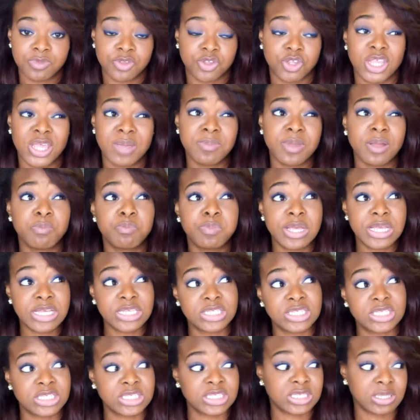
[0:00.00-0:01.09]
saving
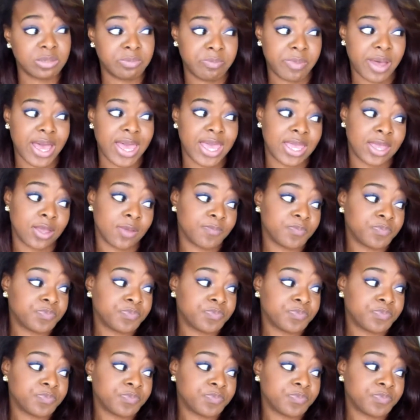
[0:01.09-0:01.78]
pieces in my